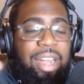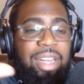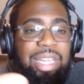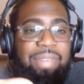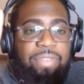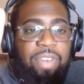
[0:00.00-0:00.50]

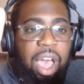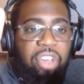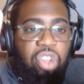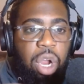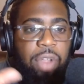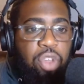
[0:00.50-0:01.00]
Leave a
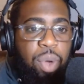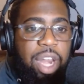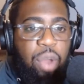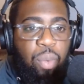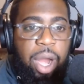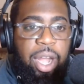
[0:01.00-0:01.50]
5-star review and
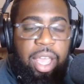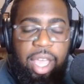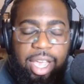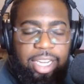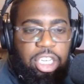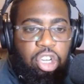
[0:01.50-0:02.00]
a rating.
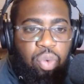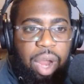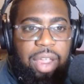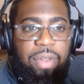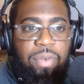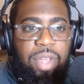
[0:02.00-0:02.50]
It's a
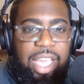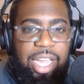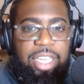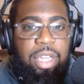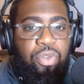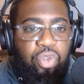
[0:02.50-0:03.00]
great,
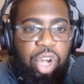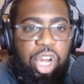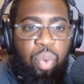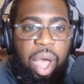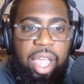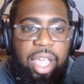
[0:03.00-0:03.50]
easy, free
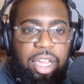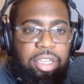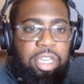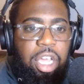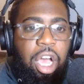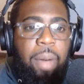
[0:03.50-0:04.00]
way
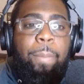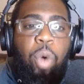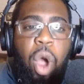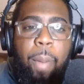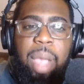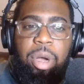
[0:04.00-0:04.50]
to help
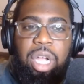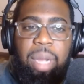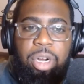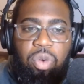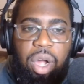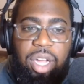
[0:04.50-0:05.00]
more people come
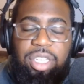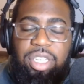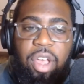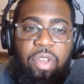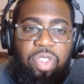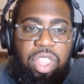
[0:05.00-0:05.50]
across
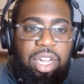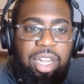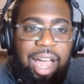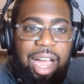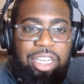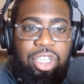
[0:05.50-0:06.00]
the
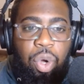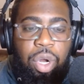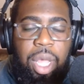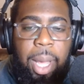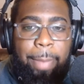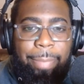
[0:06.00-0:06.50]
Locked On
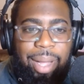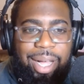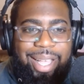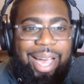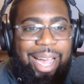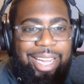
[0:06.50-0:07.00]

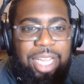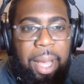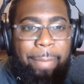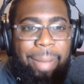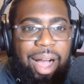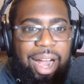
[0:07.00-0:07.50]
Buckeyes
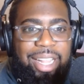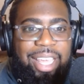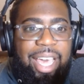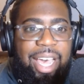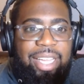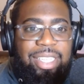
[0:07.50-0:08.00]

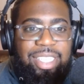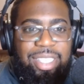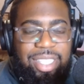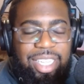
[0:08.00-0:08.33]
podcast.